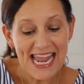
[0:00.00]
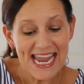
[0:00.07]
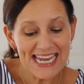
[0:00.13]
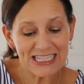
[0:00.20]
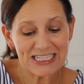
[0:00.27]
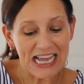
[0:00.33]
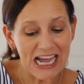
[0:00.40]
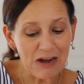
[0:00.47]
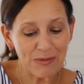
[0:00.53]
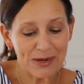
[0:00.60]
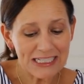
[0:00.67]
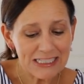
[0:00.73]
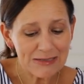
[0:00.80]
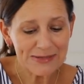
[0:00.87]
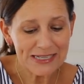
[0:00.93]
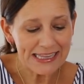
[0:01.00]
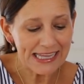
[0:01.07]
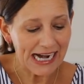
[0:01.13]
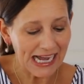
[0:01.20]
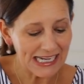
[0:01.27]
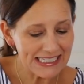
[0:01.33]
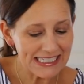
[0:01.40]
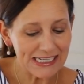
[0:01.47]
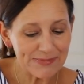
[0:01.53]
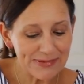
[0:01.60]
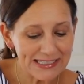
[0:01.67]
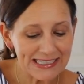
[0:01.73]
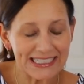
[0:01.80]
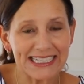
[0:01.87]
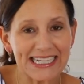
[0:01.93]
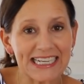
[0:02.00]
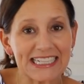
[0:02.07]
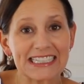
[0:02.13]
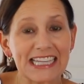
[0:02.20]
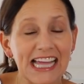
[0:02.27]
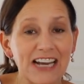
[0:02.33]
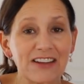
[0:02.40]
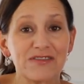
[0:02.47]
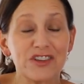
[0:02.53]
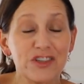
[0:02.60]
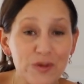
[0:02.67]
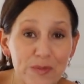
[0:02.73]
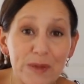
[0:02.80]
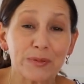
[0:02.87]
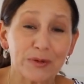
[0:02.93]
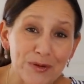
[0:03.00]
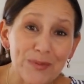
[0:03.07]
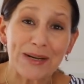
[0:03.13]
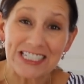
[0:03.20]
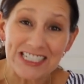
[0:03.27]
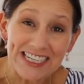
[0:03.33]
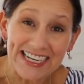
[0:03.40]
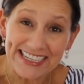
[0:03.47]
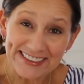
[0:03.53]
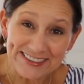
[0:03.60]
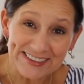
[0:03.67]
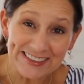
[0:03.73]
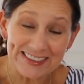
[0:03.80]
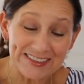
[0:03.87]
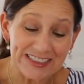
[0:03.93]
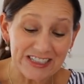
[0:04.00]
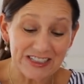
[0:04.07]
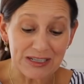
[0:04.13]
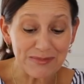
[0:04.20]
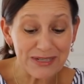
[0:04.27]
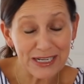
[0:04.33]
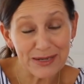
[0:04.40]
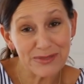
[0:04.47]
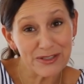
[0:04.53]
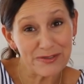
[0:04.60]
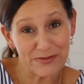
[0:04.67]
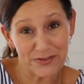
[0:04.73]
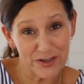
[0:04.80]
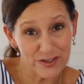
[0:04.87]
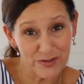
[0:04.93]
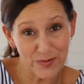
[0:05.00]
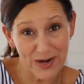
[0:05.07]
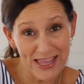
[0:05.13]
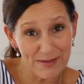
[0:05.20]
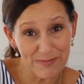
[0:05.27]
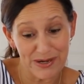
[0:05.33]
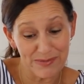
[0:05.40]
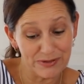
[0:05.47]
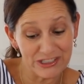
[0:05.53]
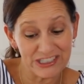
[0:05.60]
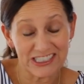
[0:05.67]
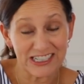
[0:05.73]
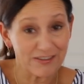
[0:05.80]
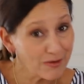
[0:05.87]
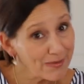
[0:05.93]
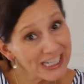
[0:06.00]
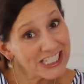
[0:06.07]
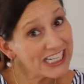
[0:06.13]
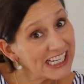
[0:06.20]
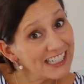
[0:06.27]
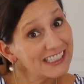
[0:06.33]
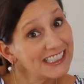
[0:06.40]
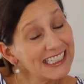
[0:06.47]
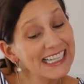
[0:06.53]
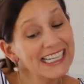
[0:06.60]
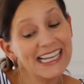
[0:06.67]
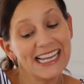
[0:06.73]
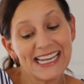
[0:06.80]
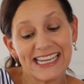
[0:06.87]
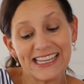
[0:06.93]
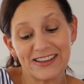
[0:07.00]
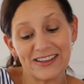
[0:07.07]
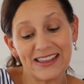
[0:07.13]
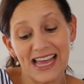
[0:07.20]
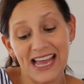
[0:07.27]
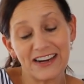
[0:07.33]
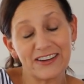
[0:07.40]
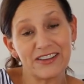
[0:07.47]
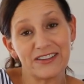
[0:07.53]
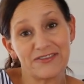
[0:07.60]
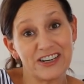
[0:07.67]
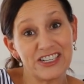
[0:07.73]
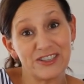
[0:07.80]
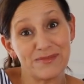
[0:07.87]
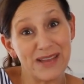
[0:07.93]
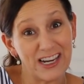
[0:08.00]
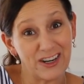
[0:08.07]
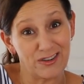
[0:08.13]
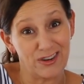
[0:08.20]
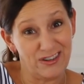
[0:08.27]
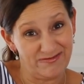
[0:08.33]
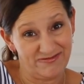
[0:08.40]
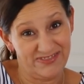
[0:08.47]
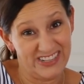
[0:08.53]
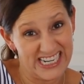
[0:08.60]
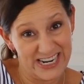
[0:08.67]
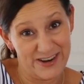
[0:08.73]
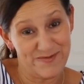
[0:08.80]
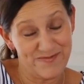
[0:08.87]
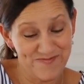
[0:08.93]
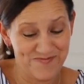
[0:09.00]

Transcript: It's a recipe that I typically get a lot of new people to my channel, so it's sometimes the first way that people discover my channel. Either that or the French macaron video.